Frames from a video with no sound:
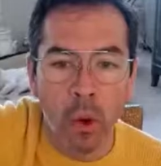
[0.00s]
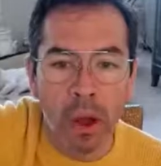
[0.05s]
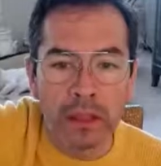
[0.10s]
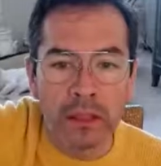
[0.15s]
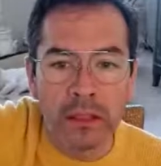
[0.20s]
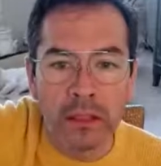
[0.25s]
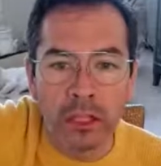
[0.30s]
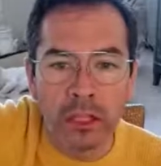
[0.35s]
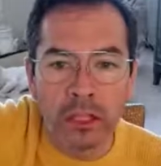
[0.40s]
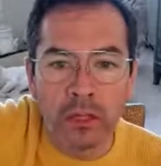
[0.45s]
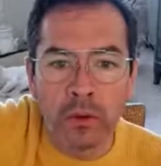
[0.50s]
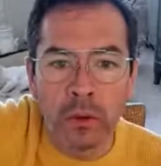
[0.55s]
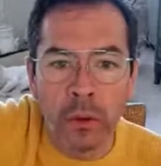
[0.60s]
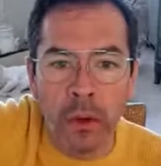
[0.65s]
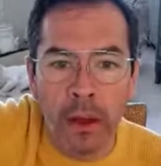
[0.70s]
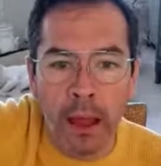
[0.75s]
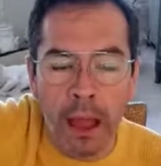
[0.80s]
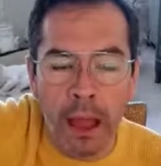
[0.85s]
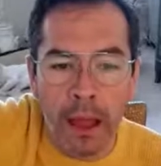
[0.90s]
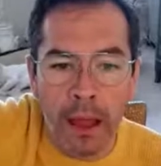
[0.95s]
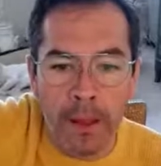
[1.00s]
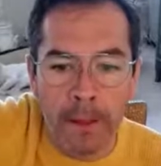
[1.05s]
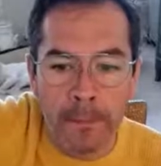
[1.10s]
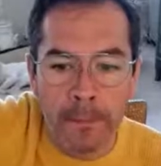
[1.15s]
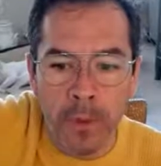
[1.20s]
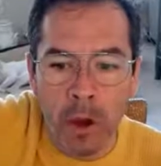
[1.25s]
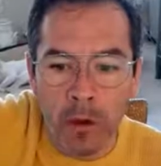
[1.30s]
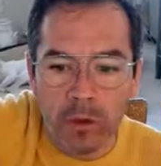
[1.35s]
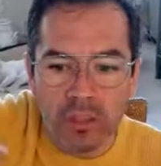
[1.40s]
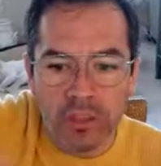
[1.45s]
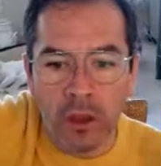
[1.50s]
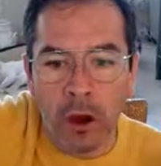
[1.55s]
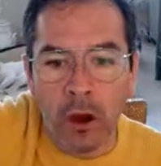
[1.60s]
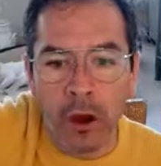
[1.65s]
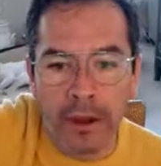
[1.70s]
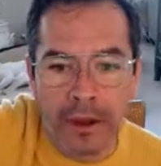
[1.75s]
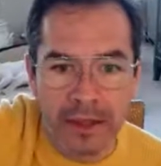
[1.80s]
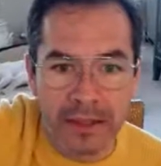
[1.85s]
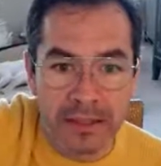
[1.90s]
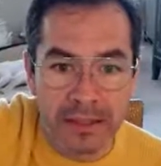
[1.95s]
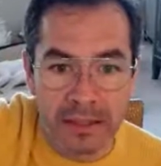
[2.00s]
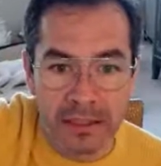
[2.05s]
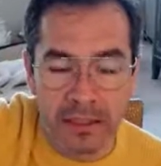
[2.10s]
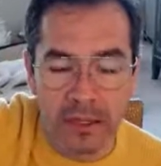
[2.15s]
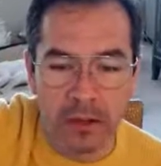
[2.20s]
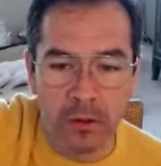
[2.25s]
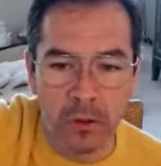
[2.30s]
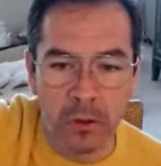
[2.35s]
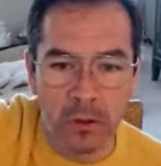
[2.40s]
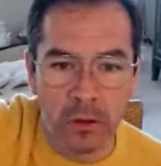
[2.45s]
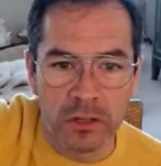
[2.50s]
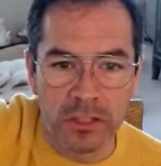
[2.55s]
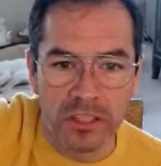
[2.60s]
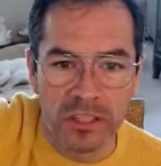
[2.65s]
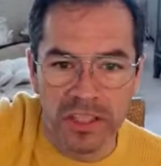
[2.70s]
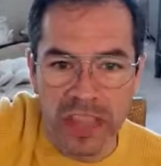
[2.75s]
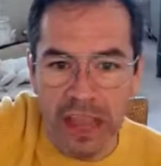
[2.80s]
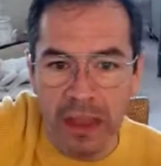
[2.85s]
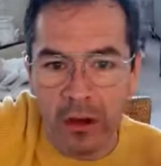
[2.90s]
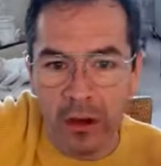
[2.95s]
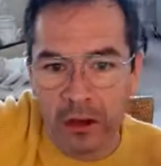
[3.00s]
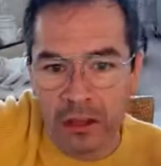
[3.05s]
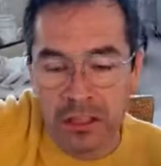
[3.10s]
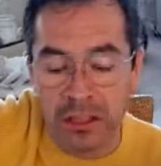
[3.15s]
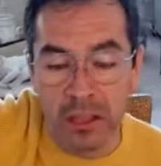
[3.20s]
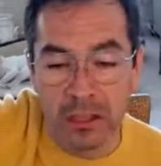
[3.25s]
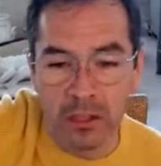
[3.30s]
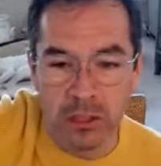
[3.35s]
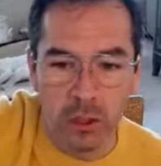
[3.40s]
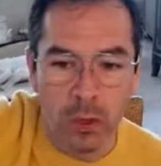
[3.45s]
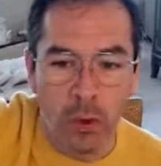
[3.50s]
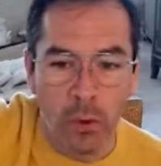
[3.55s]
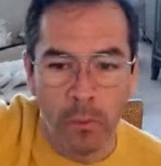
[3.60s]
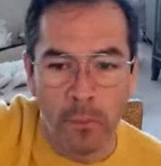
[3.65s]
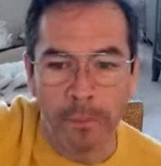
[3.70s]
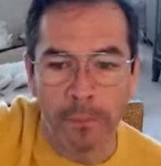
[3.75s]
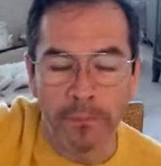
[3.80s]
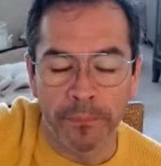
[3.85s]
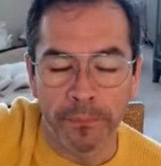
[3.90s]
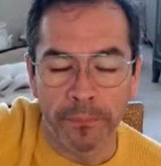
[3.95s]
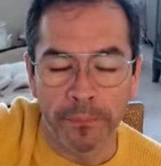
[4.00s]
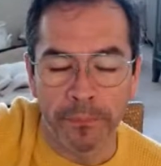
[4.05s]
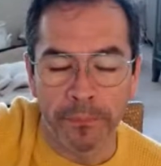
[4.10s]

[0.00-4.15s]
What do most artists, singers do?